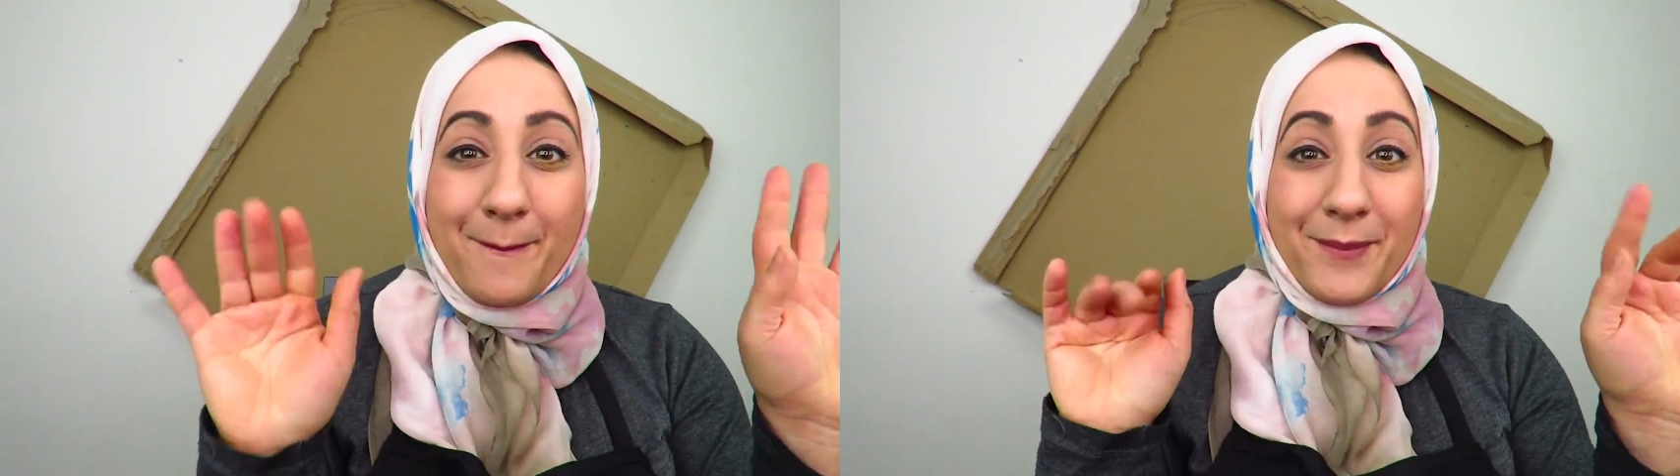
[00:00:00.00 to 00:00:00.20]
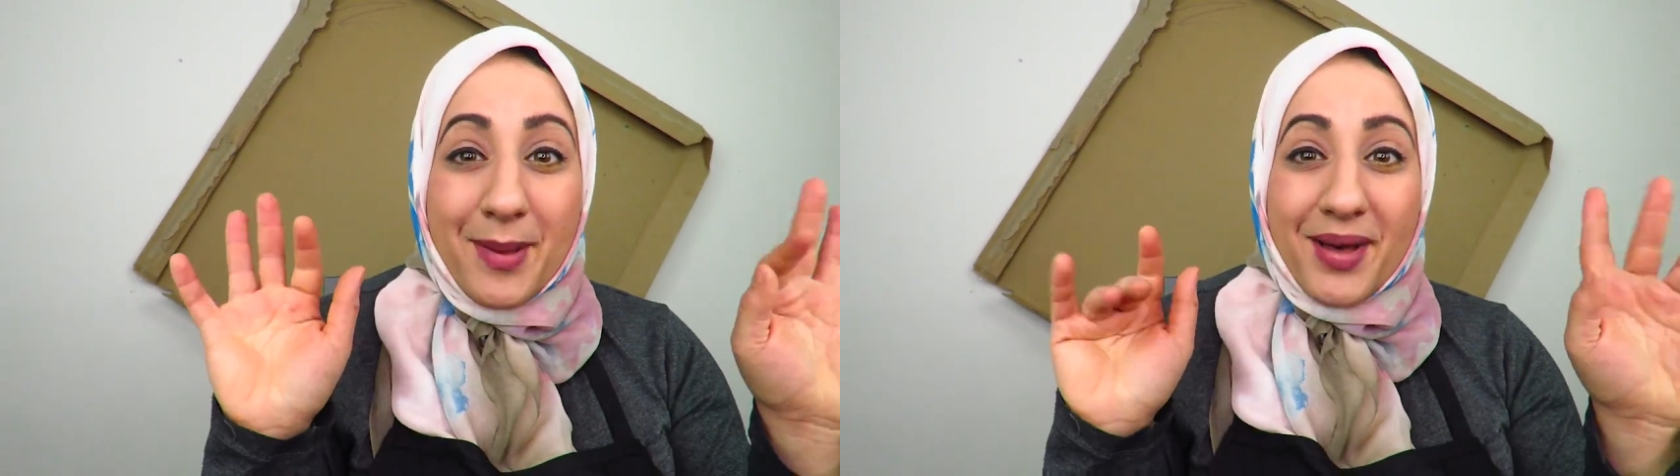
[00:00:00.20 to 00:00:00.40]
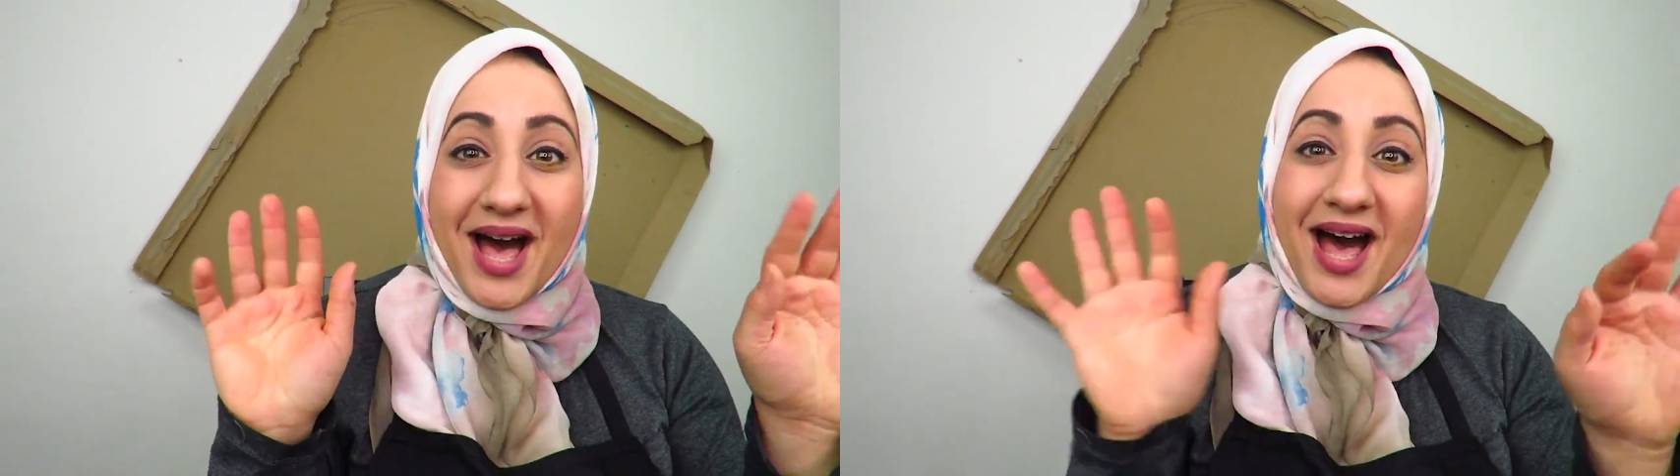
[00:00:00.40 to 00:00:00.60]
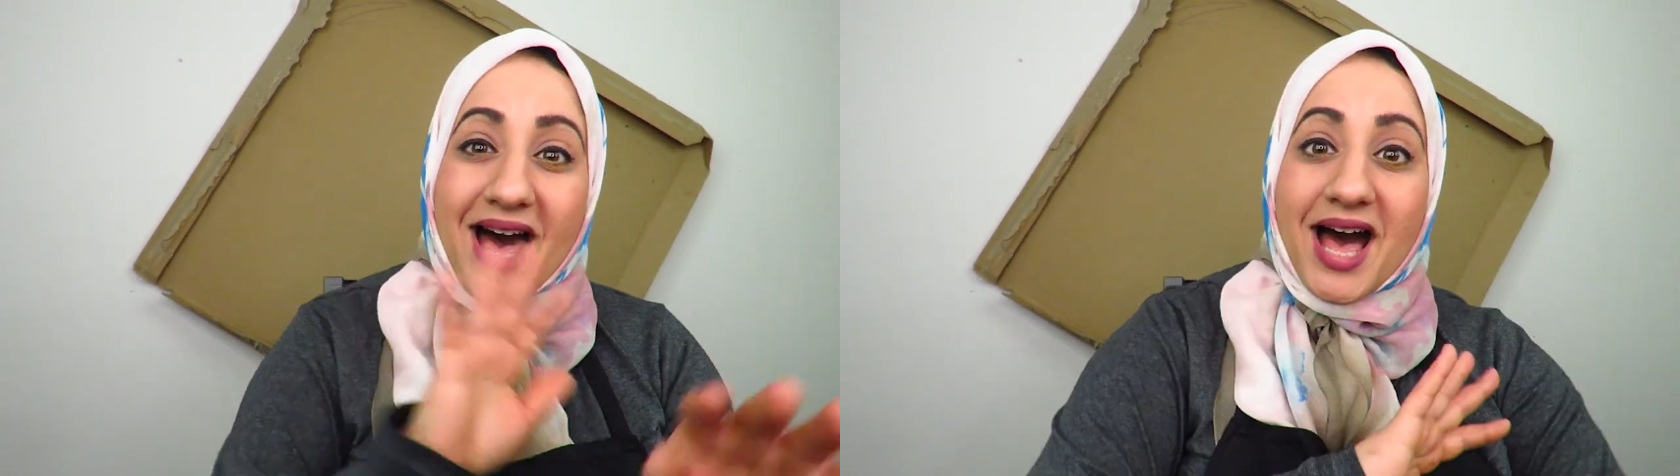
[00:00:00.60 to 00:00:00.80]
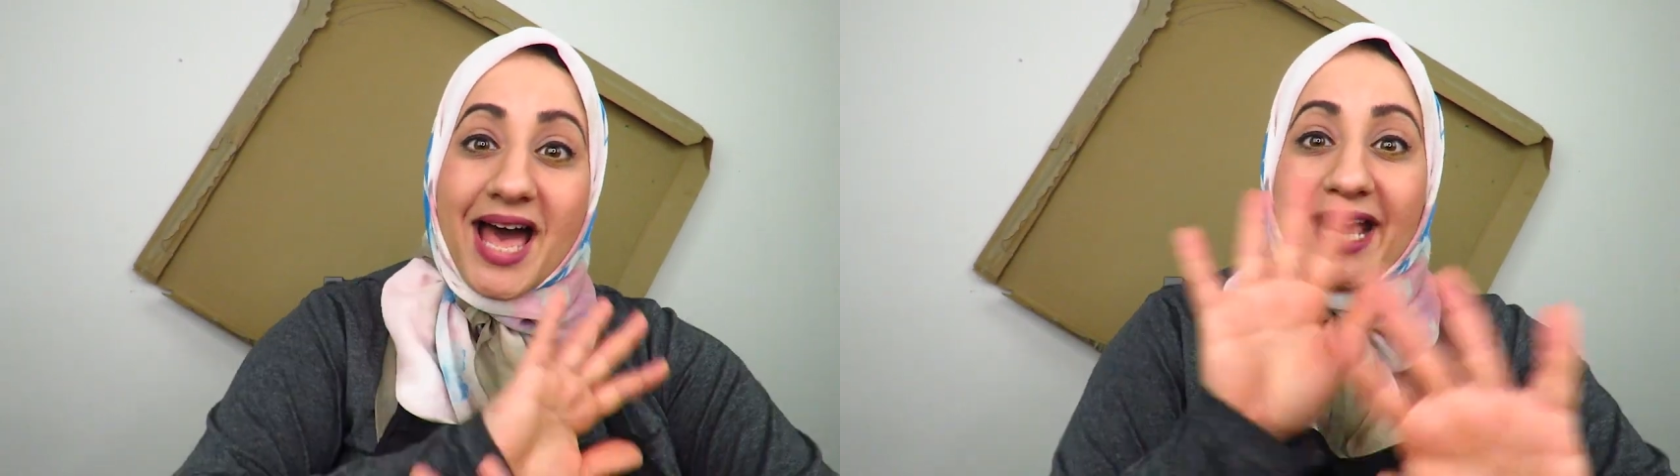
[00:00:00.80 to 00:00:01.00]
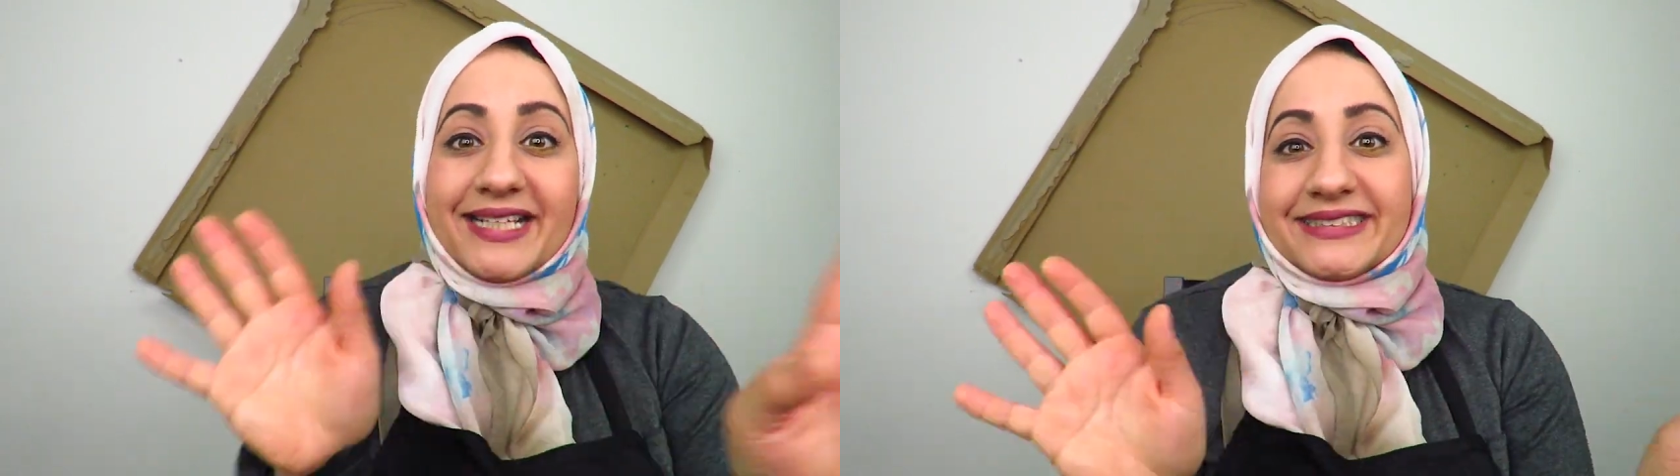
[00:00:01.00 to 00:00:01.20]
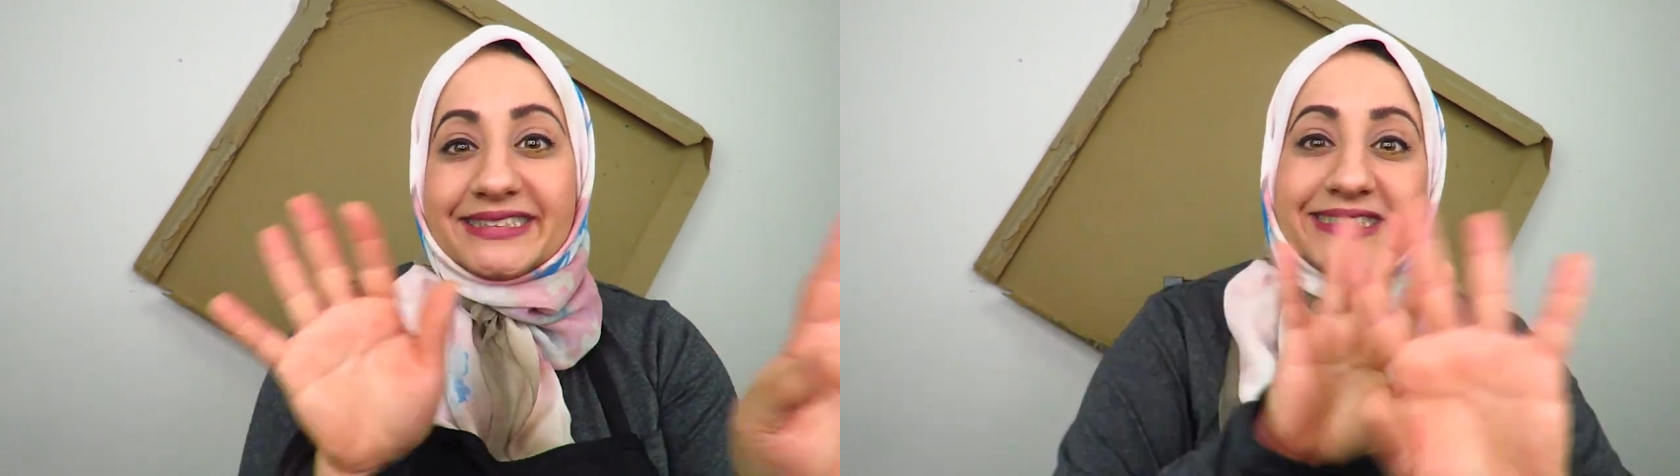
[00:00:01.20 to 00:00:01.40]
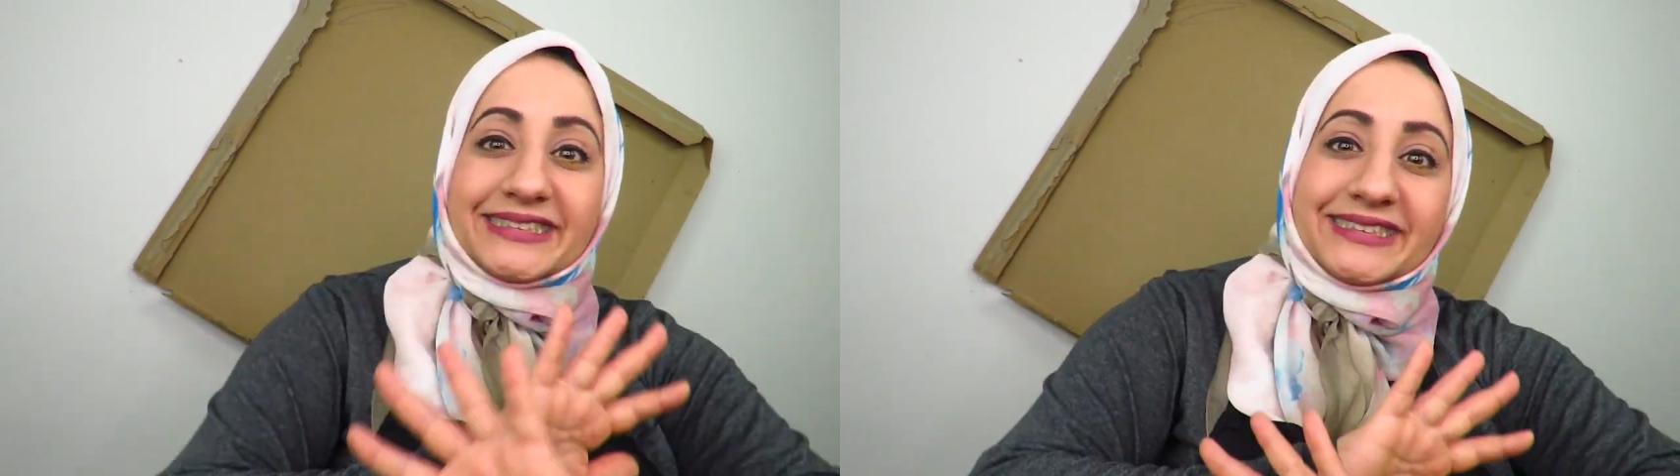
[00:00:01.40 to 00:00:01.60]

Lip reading: Bye bye.